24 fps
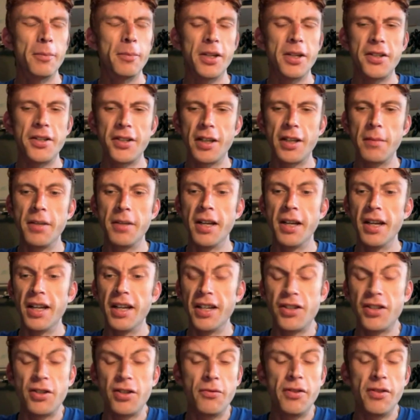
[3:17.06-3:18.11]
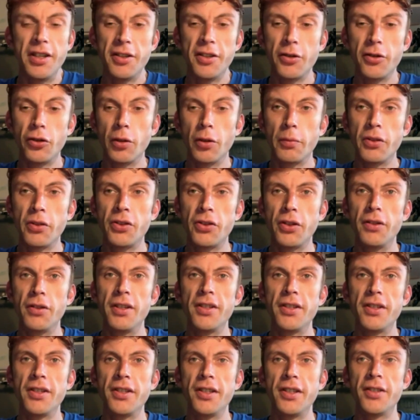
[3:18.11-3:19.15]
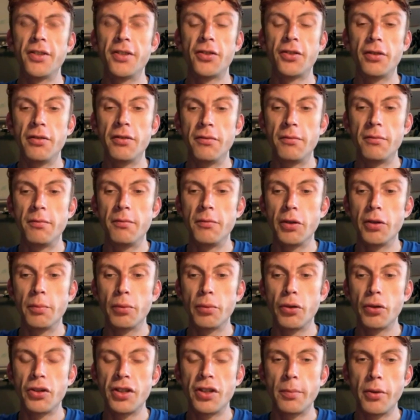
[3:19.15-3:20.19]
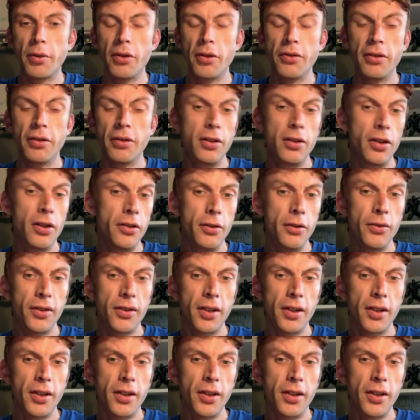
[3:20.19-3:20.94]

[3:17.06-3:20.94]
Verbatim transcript: But, right. um, it's a really good opportunity to sort of you know, push the boat and learn new